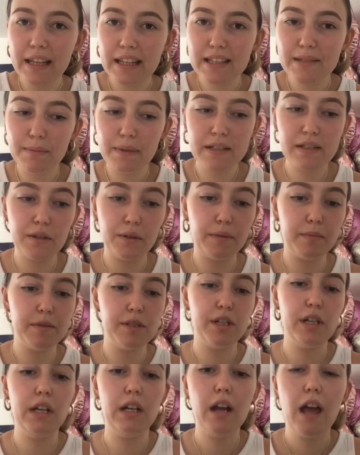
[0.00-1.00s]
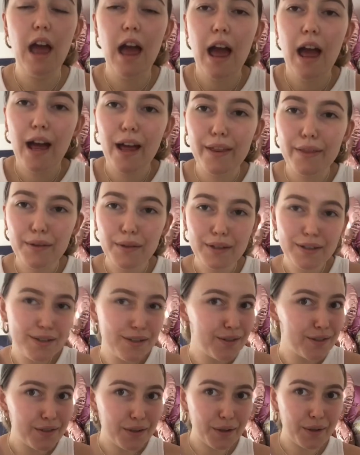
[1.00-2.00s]
my sewing machine. I thought I'd just
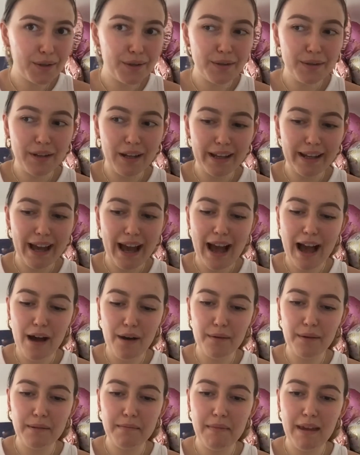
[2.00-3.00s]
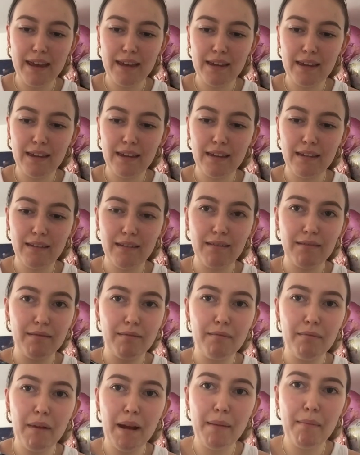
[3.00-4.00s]
show you like how I make
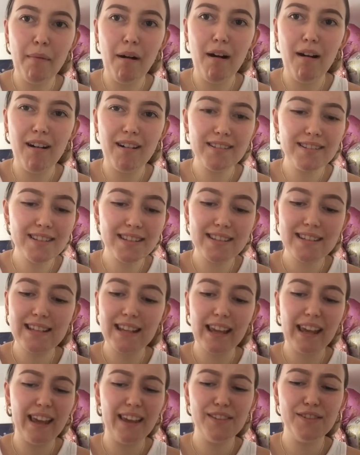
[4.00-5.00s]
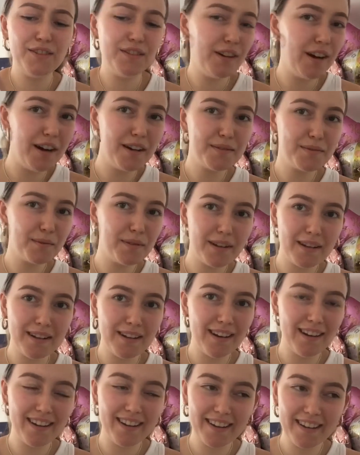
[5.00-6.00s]
my masks in case you guys want to
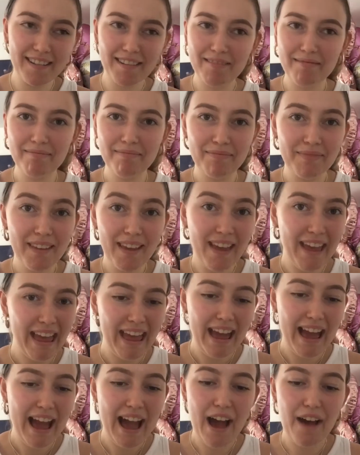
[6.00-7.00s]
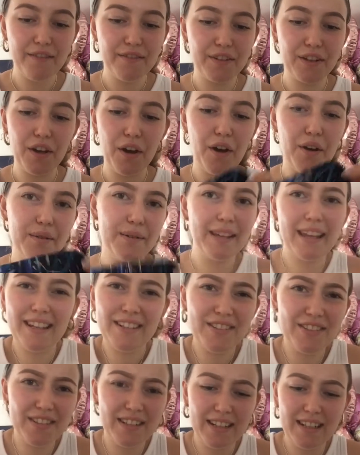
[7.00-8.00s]
like have a go, in case
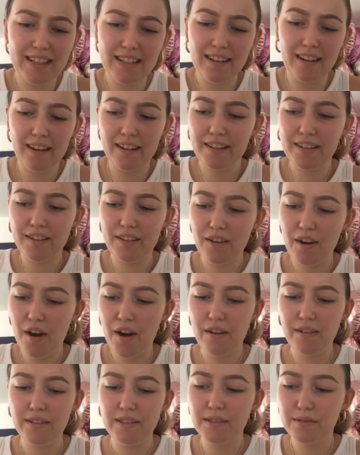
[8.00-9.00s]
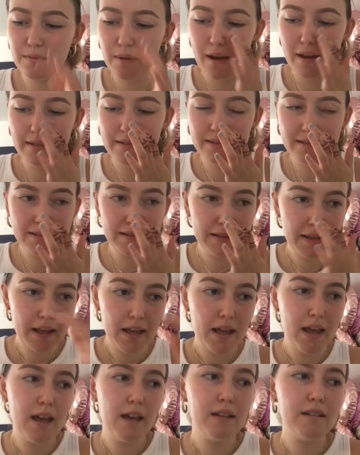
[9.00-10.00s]
you need like your own ones.
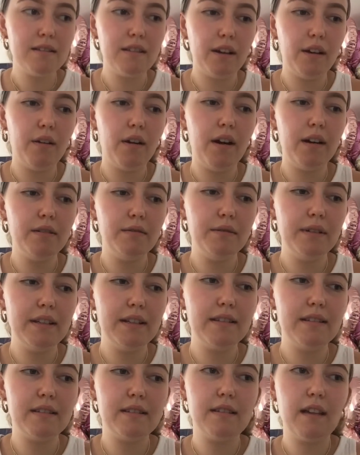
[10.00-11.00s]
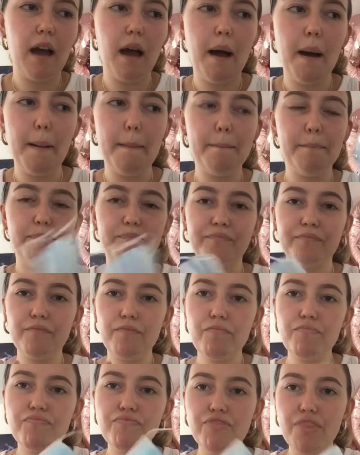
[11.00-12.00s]
So I always
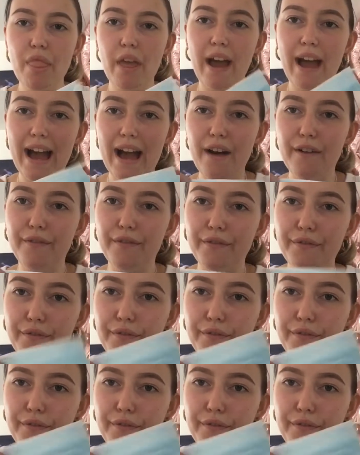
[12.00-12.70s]
have